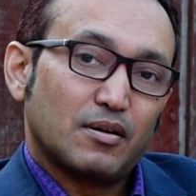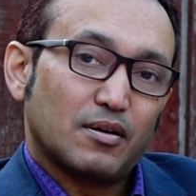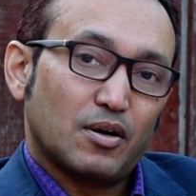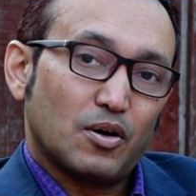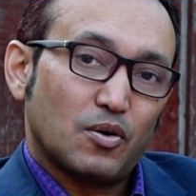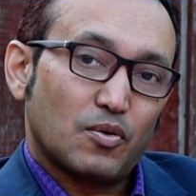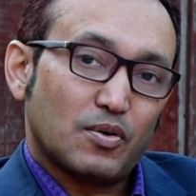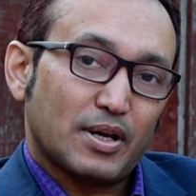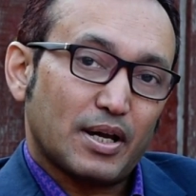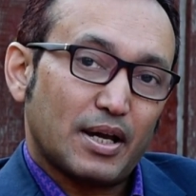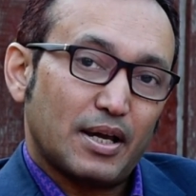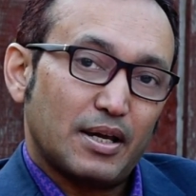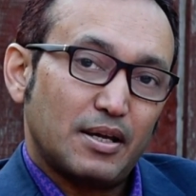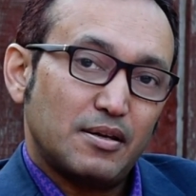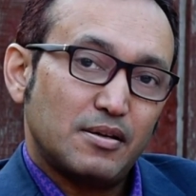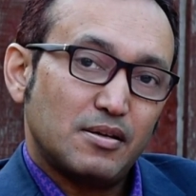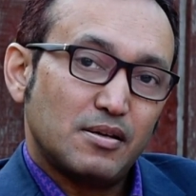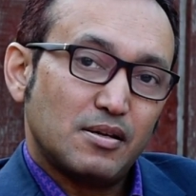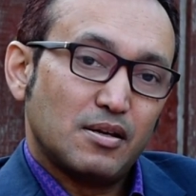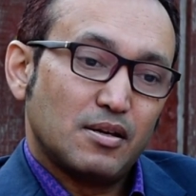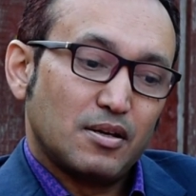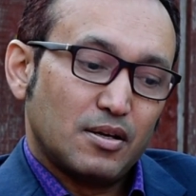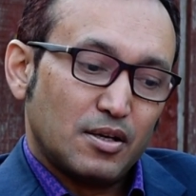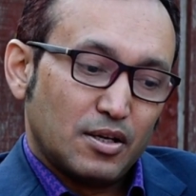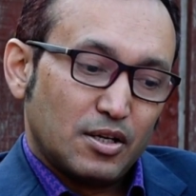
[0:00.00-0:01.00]
Okay?
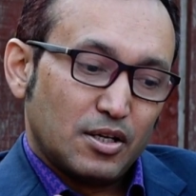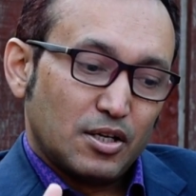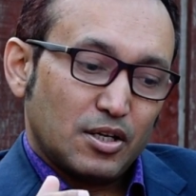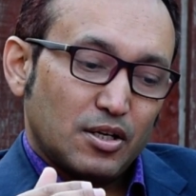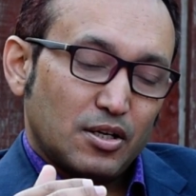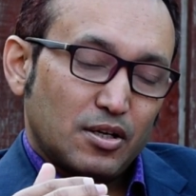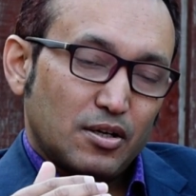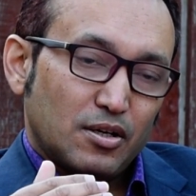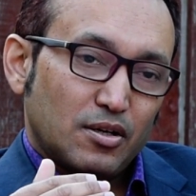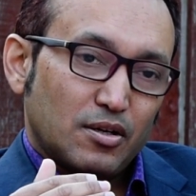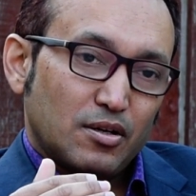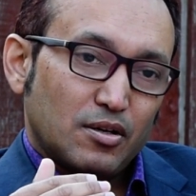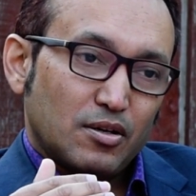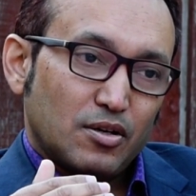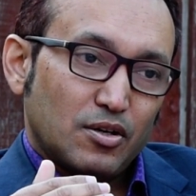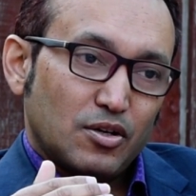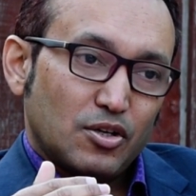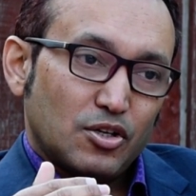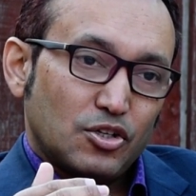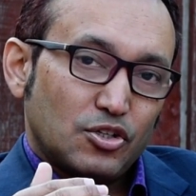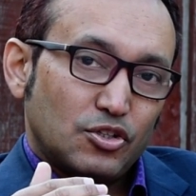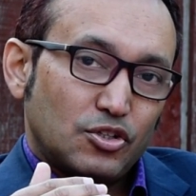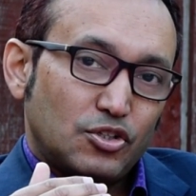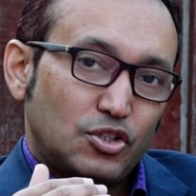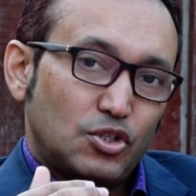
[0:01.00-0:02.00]

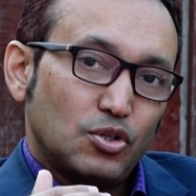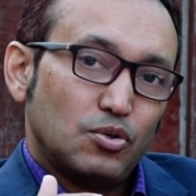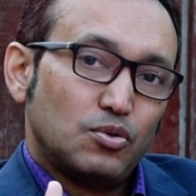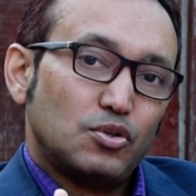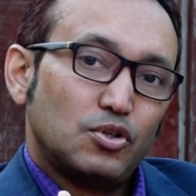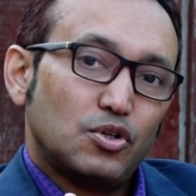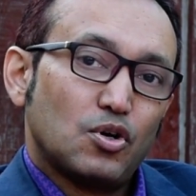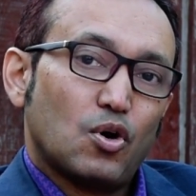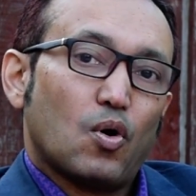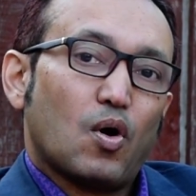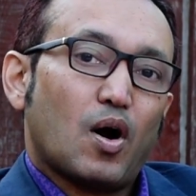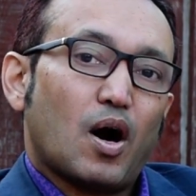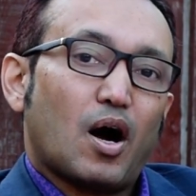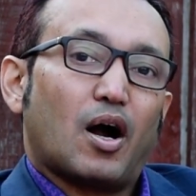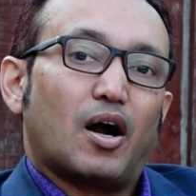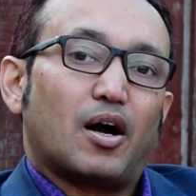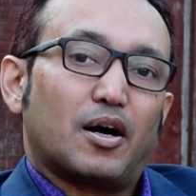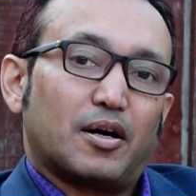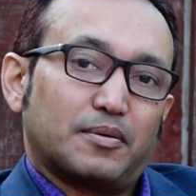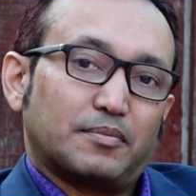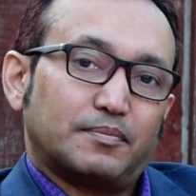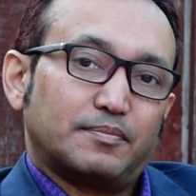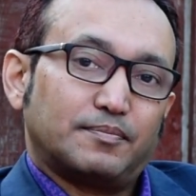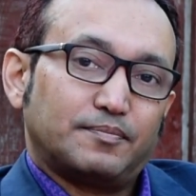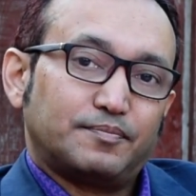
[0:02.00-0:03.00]
Do no
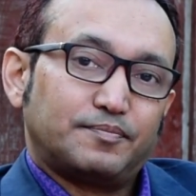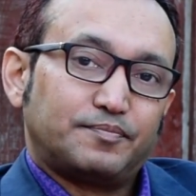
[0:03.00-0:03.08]
harm.